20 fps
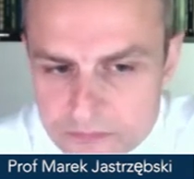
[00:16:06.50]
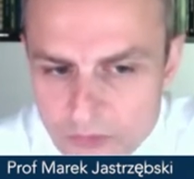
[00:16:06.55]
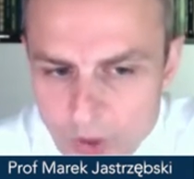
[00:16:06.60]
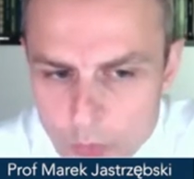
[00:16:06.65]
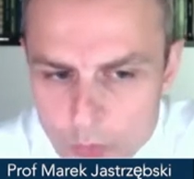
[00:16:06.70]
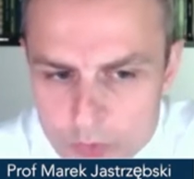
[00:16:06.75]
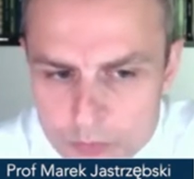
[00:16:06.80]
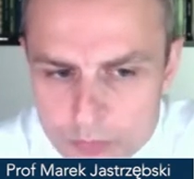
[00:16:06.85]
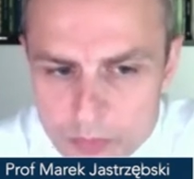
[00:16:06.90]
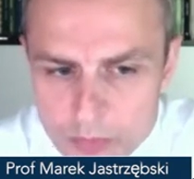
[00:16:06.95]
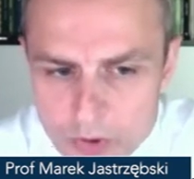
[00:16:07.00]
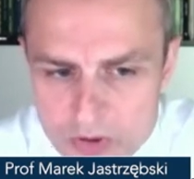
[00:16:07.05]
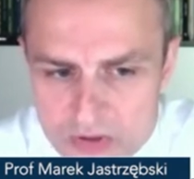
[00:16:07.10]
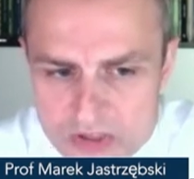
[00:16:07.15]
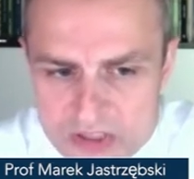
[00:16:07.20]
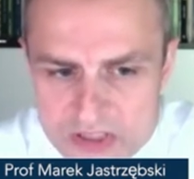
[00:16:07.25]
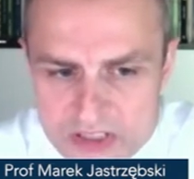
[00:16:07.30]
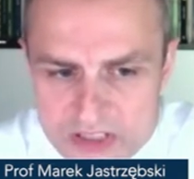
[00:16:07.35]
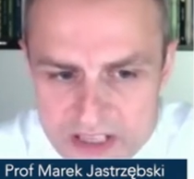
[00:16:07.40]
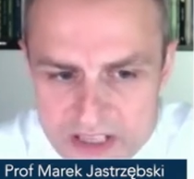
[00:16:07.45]
would be more
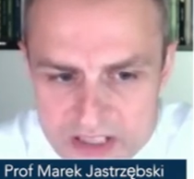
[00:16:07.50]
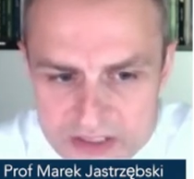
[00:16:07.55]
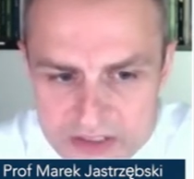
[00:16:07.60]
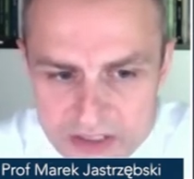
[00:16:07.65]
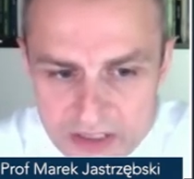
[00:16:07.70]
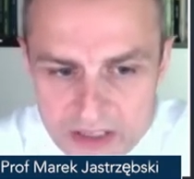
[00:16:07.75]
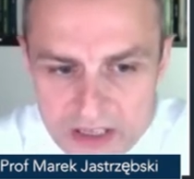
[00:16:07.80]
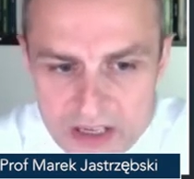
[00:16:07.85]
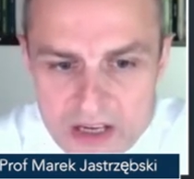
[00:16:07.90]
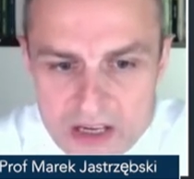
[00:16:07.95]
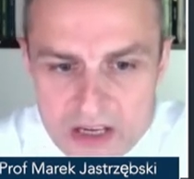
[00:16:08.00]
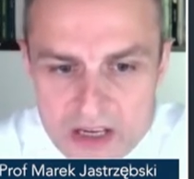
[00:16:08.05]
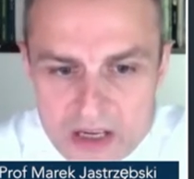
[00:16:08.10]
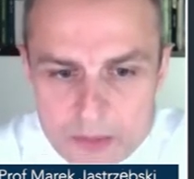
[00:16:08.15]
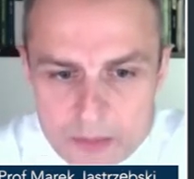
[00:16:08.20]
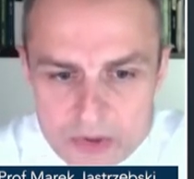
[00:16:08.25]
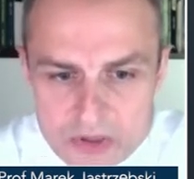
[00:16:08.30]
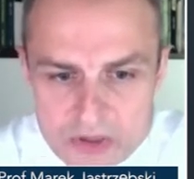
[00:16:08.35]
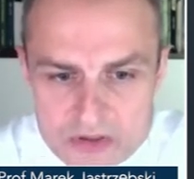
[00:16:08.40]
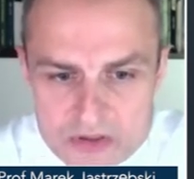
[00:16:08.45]
sturdy
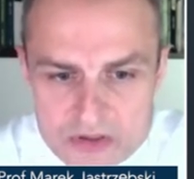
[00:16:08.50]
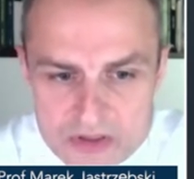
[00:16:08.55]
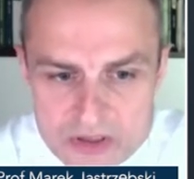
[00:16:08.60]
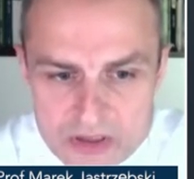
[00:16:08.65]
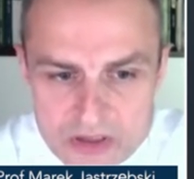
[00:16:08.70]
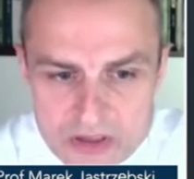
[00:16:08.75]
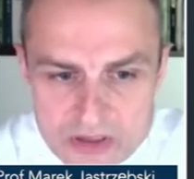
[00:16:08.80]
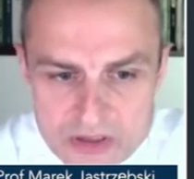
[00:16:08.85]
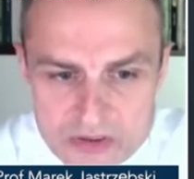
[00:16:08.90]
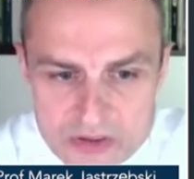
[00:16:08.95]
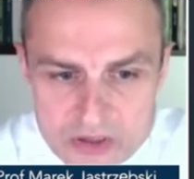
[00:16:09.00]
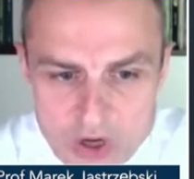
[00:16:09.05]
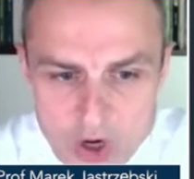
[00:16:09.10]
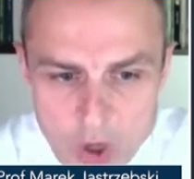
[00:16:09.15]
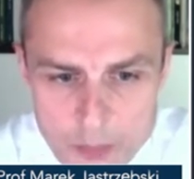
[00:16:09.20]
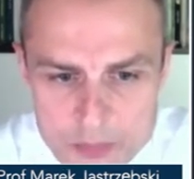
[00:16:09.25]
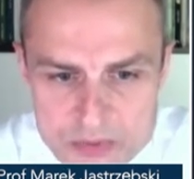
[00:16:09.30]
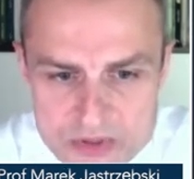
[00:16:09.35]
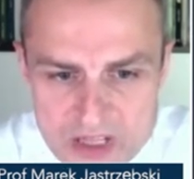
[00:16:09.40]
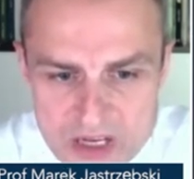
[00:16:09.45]
because the, the
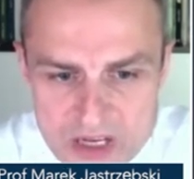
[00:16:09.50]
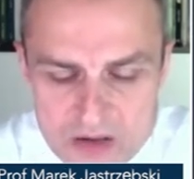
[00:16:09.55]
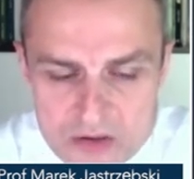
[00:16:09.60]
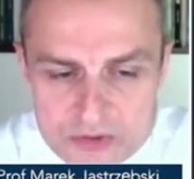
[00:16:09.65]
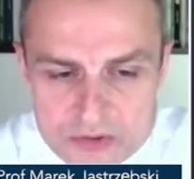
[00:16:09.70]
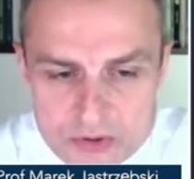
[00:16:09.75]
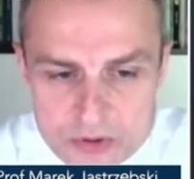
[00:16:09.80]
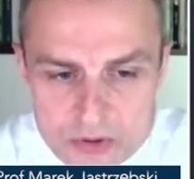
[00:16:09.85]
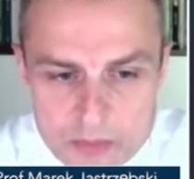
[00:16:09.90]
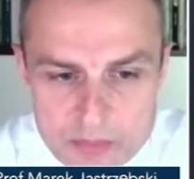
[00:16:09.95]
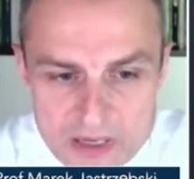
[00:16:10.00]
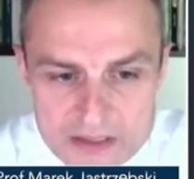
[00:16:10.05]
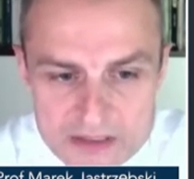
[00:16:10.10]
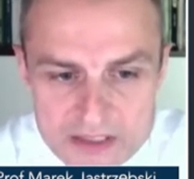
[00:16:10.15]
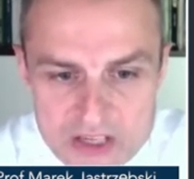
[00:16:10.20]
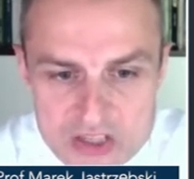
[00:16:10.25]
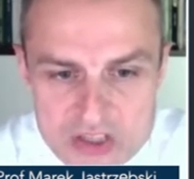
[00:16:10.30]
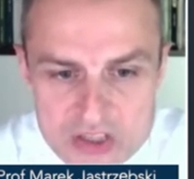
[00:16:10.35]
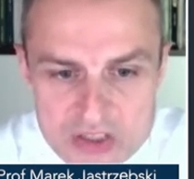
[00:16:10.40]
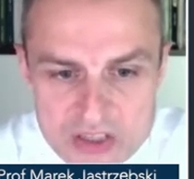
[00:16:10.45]
obstacle to
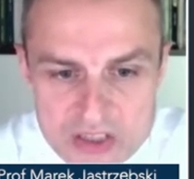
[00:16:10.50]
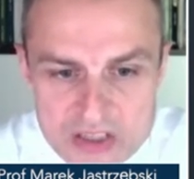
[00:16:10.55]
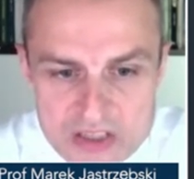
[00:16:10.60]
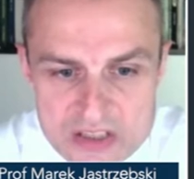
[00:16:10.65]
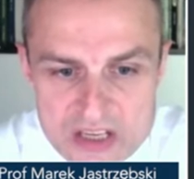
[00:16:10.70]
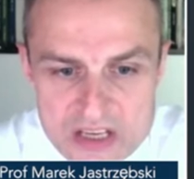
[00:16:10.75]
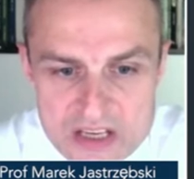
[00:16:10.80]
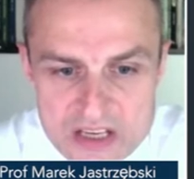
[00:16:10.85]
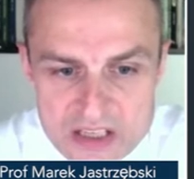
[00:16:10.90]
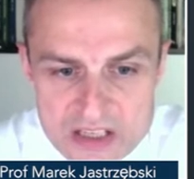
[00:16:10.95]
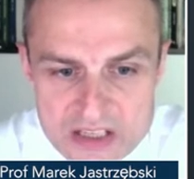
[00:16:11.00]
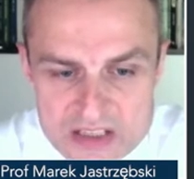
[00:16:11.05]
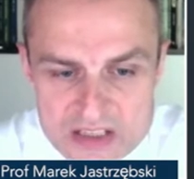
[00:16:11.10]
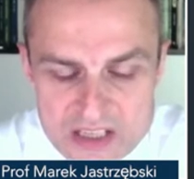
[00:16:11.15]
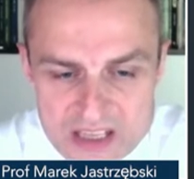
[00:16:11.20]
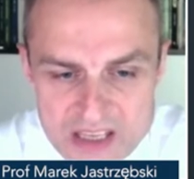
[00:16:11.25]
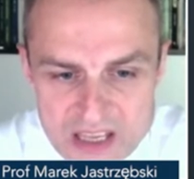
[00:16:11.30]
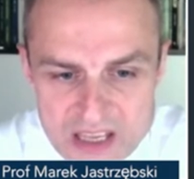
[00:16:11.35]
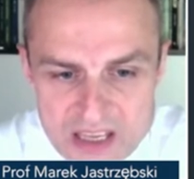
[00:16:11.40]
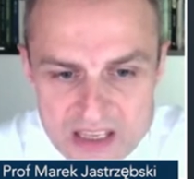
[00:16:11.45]
implantation is, is
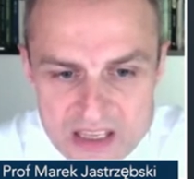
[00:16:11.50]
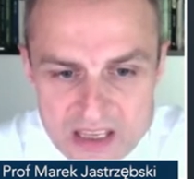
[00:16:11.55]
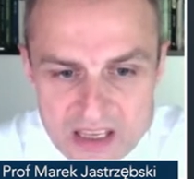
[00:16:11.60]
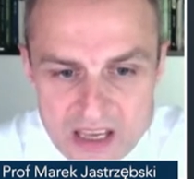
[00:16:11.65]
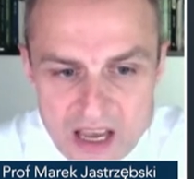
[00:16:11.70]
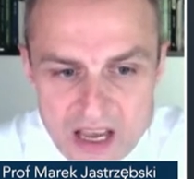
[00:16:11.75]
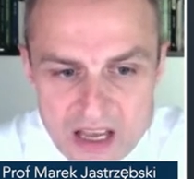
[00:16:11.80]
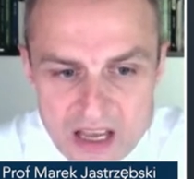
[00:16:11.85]
the kinking.